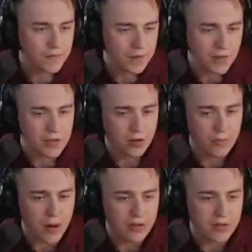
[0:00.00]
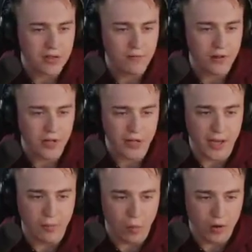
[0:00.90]
Because Earthbound is definitely a
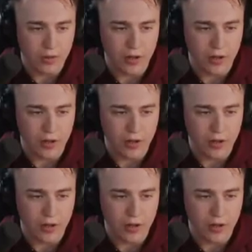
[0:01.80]
game worth